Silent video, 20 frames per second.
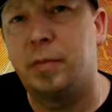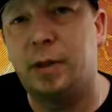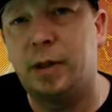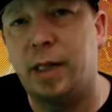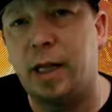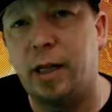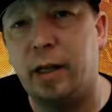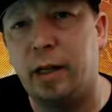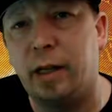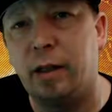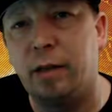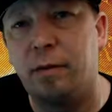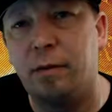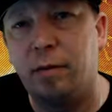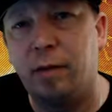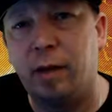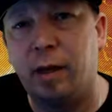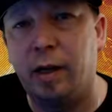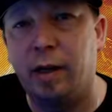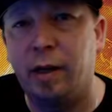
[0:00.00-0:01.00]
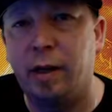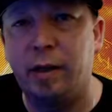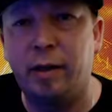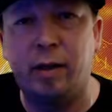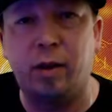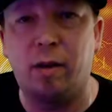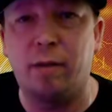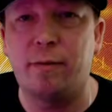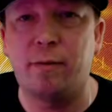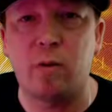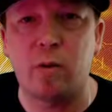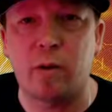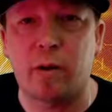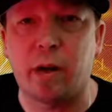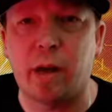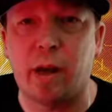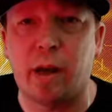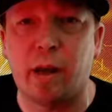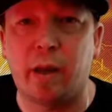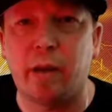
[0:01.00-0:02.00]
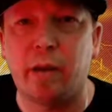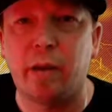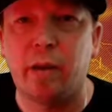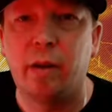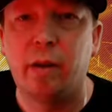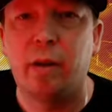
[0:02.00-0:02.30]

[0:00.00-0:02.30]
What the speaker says: setting, and I did it on 4K.